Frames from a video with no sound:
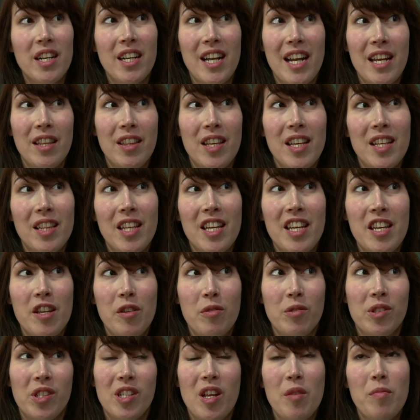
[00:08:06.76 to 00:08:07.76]
And I think the
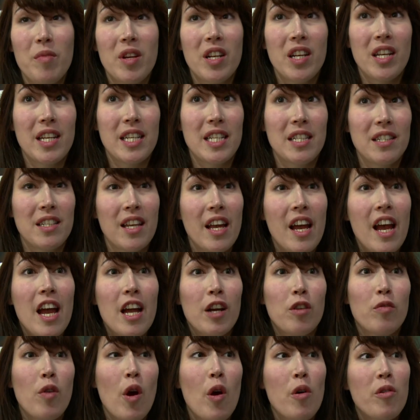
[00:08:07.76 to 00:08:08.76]
Ecosummit has
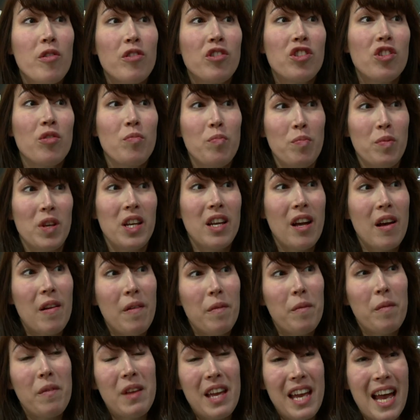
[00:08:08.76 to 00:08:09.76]
grown to
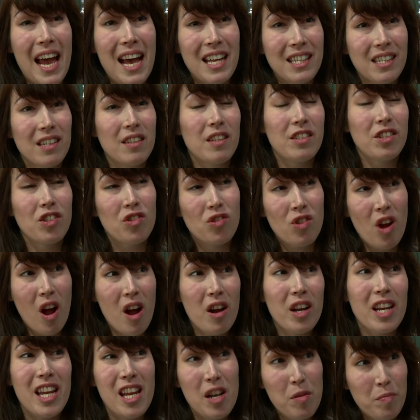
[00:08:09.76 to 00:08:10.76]
become, it has a
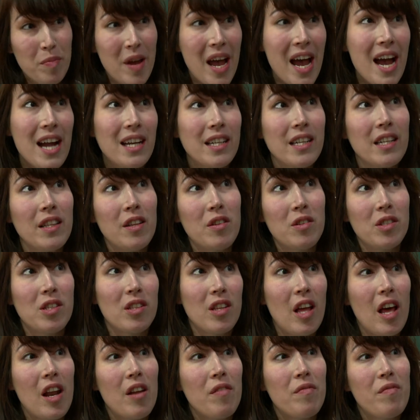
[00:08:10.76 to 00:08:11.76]
strong impact, and there's a
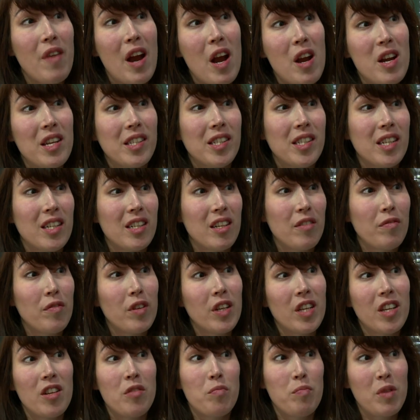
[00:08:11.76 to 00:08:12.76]
lot of very
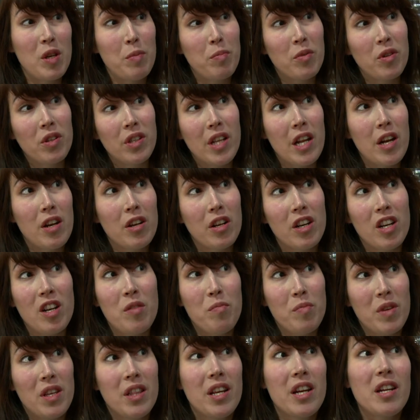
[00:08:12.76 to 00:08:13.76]
significant people that are going to
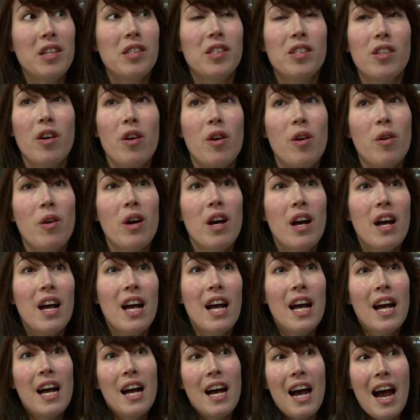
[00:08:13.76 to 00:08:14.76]
be there. So
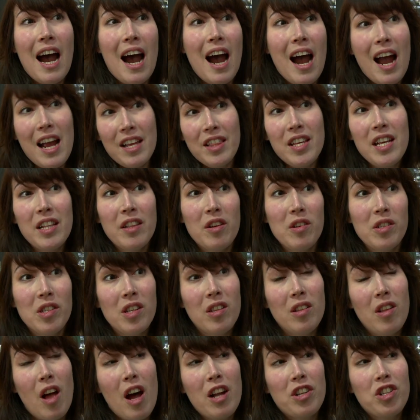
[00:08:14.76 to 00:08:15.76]
I think there's a
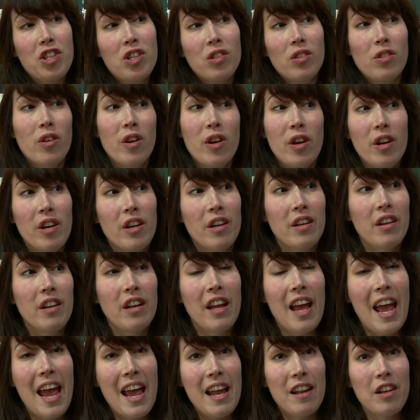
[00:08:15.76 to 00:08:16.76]
lot to learn
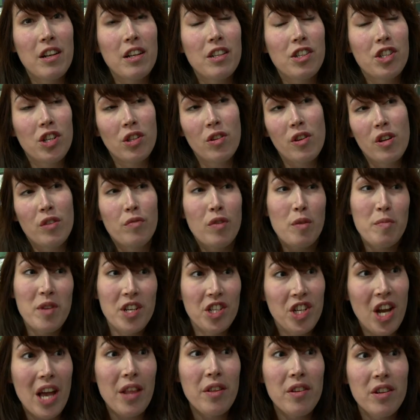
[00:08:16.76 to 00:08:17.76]
and to learn from
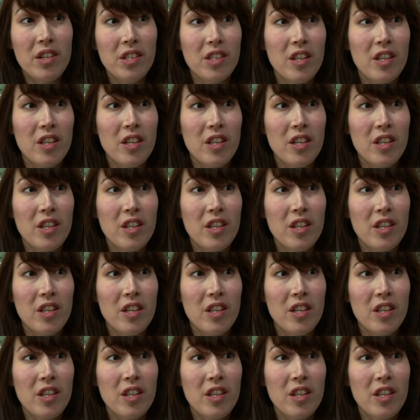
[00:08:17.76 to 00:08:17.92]
each other.